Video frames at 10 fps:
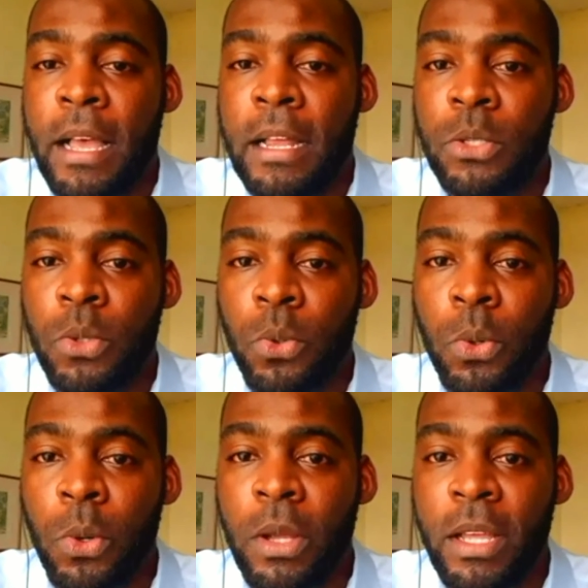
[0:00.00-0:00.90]
And
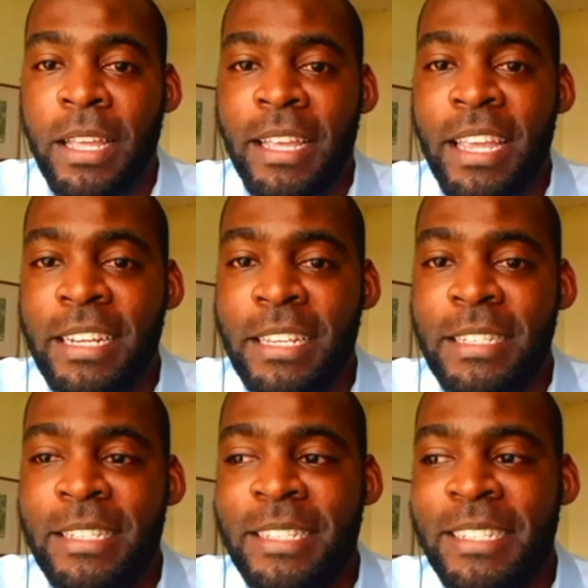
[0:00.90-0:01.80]
so it
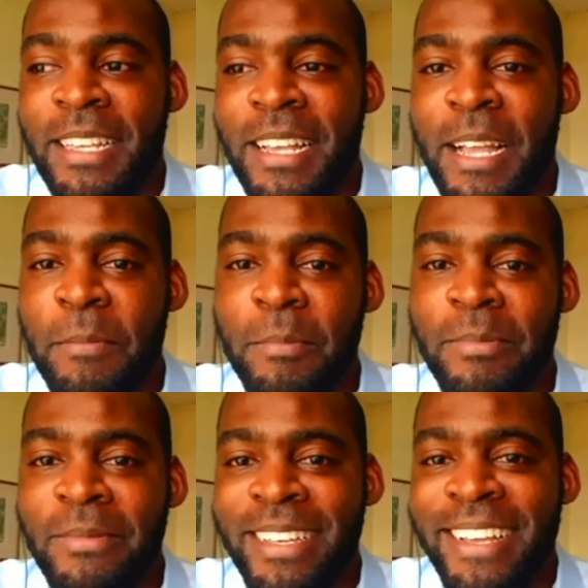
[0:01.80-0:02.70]
is
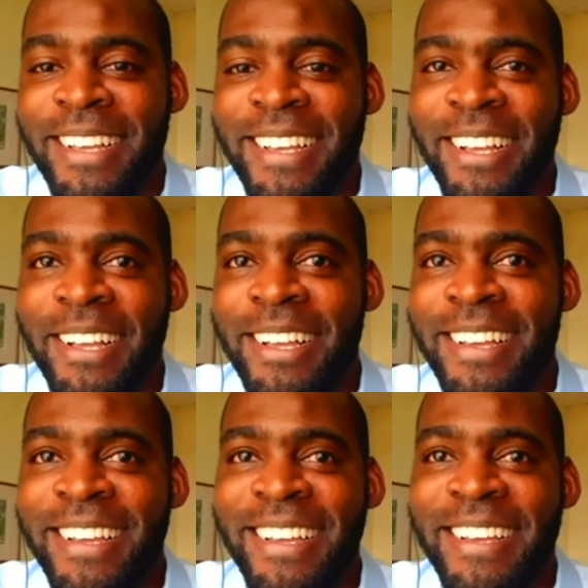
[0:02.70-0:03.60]
a,
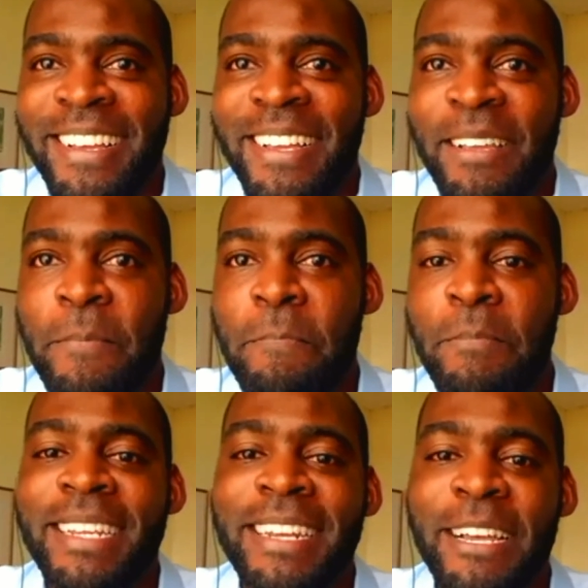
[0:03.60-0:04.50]
a
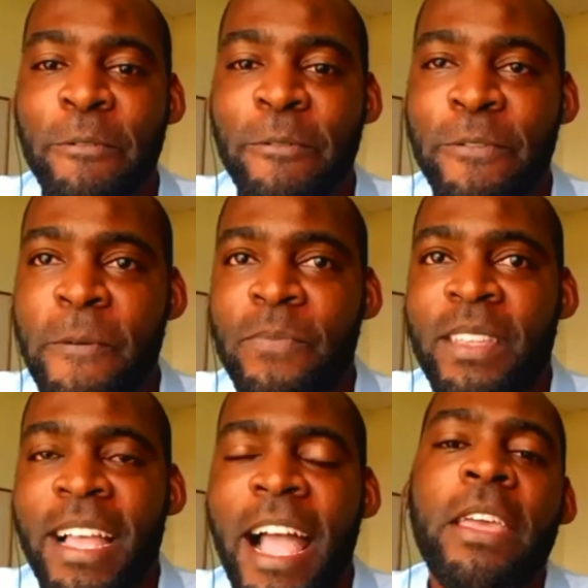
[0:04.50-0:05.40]
meeting of,
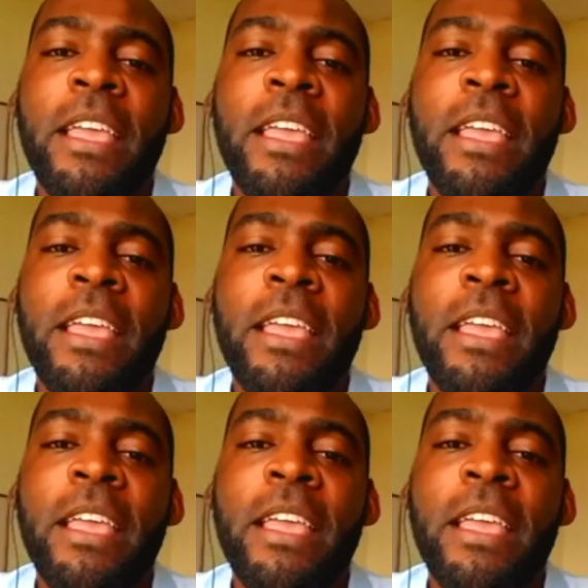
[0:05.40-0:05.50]
I